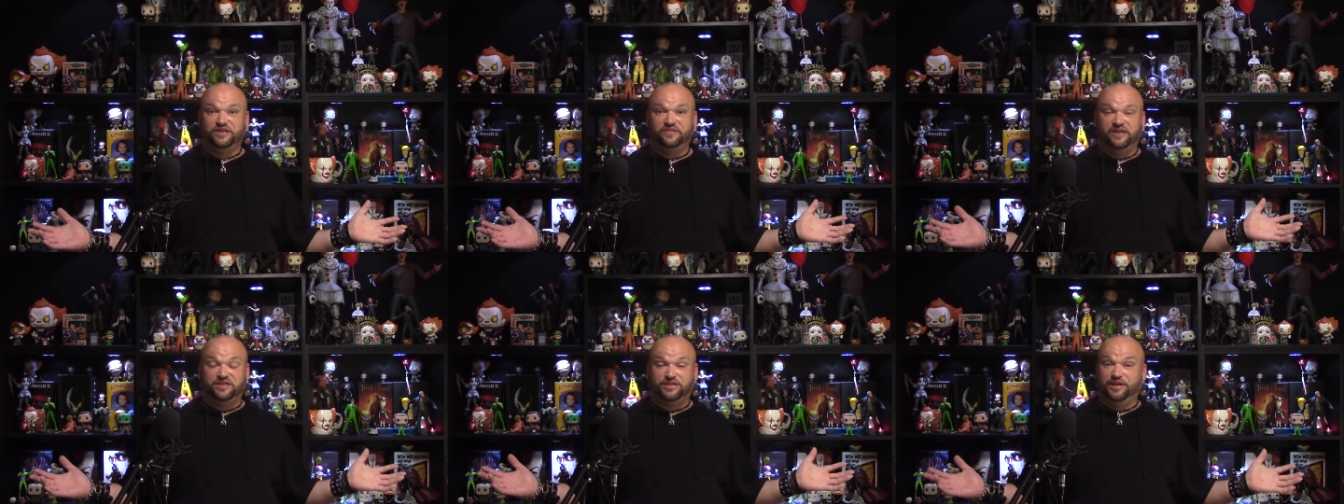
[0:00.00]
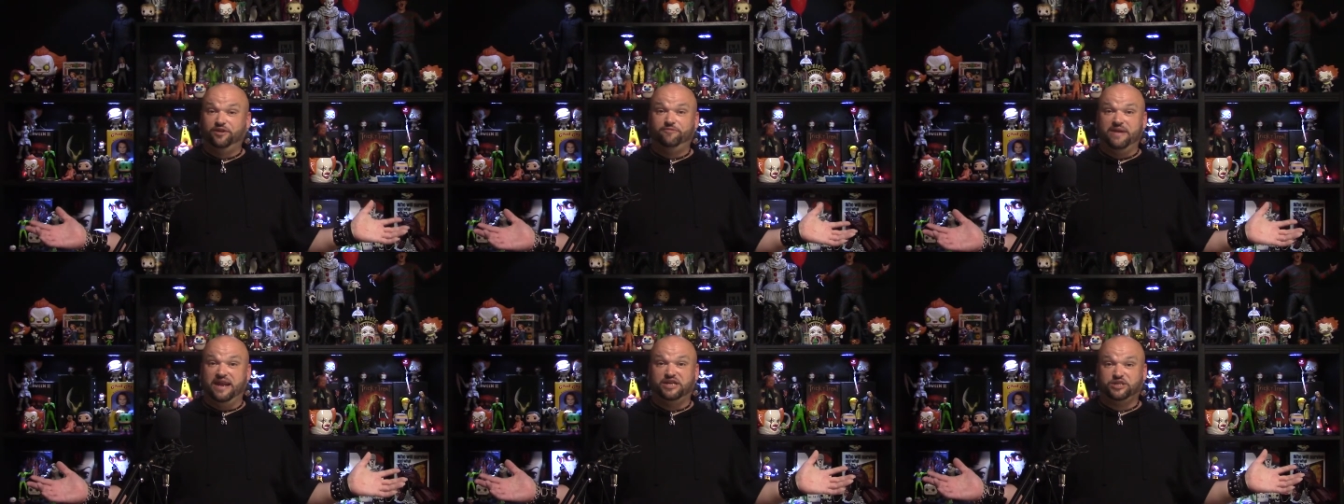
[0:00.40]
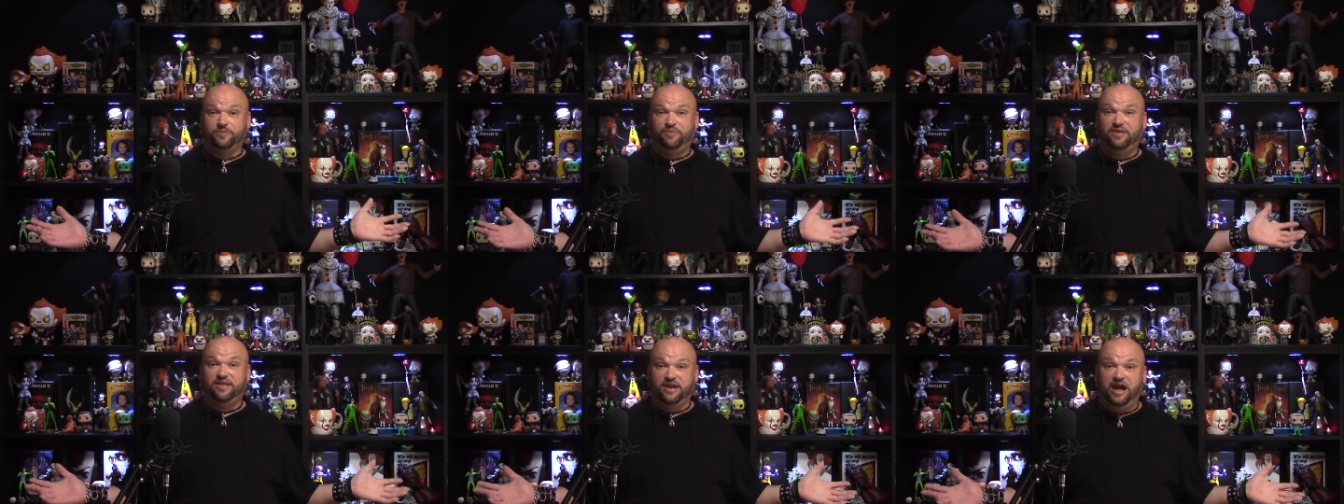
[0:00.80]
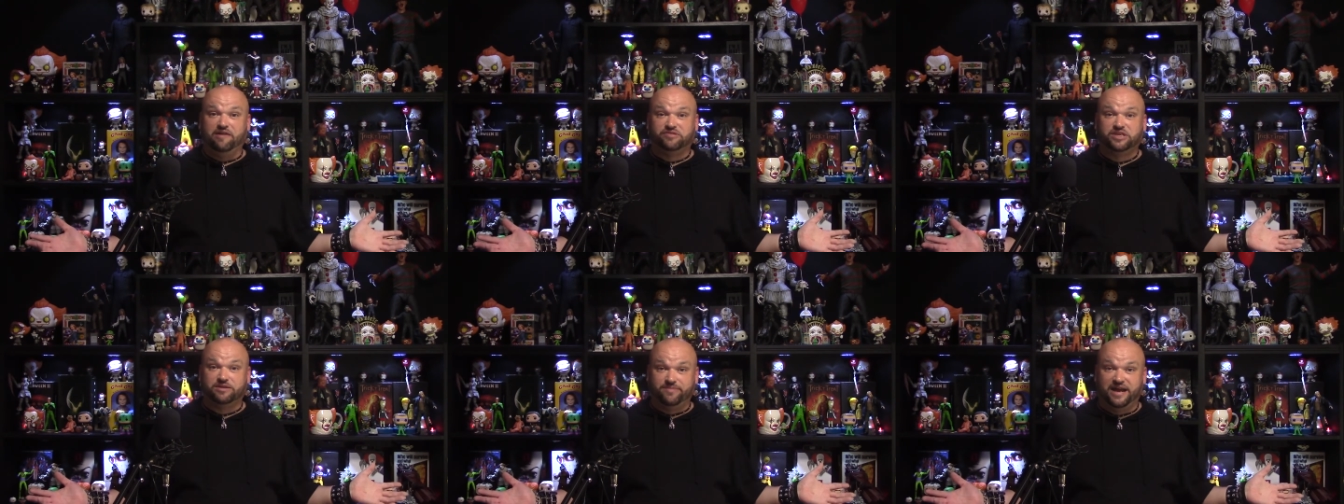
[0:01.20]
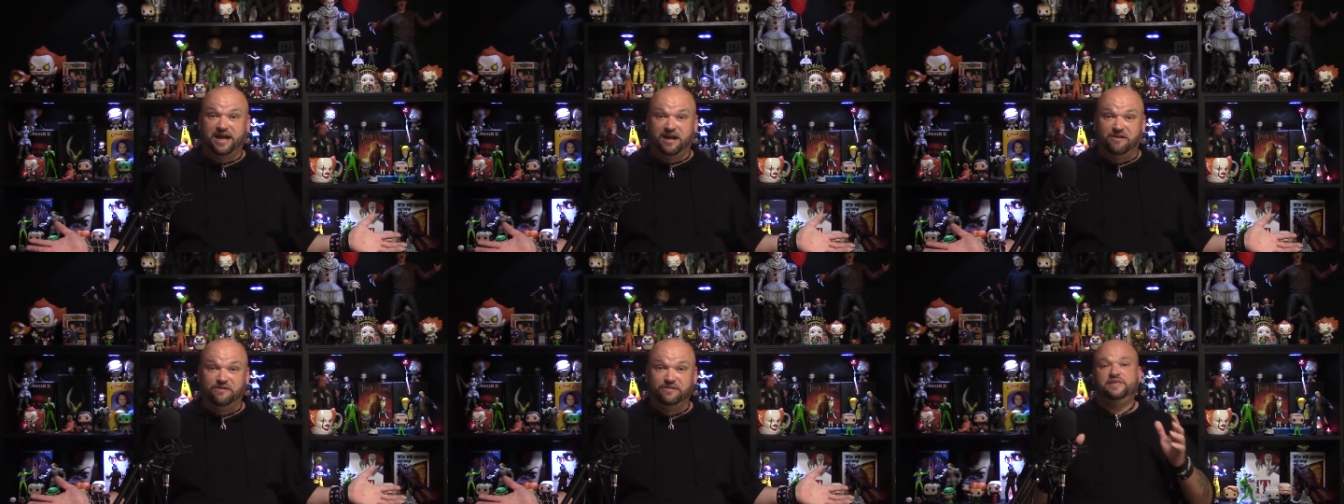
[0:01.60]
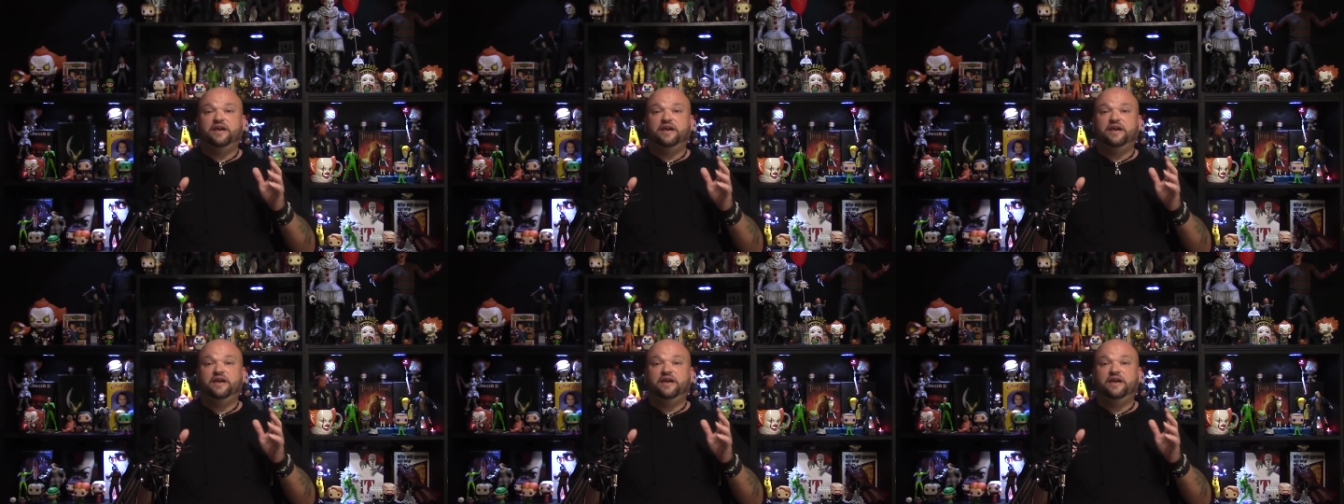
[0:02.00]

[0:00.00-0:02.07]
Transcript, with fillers: and they still managed to pull it off somehow.